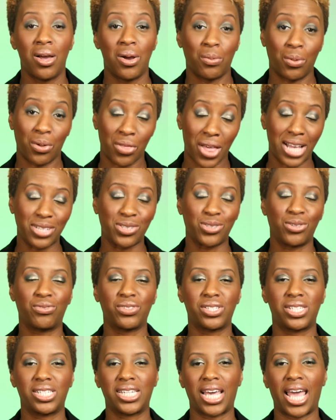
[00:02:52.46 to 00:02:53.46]
Well, that's all
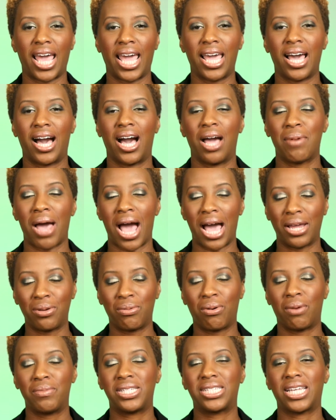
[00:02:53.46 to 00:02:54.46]
for today. I'm
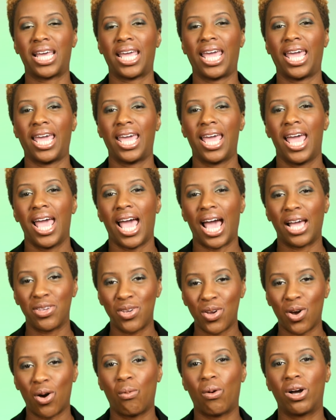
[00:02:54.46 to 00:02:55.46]
Anu Omidei and
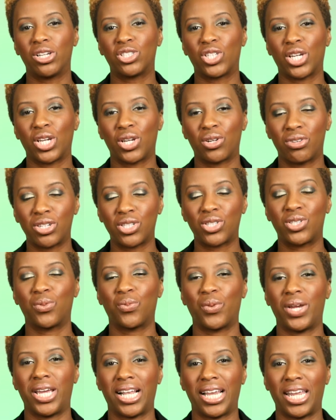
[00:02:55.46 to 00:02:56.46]
you're watching
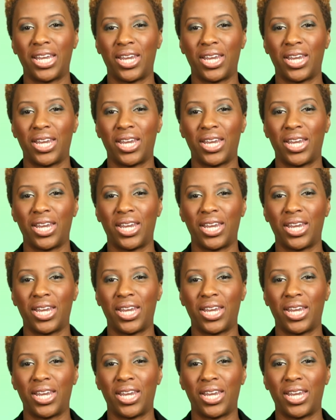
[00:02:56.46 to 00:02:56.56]
Christian Weekly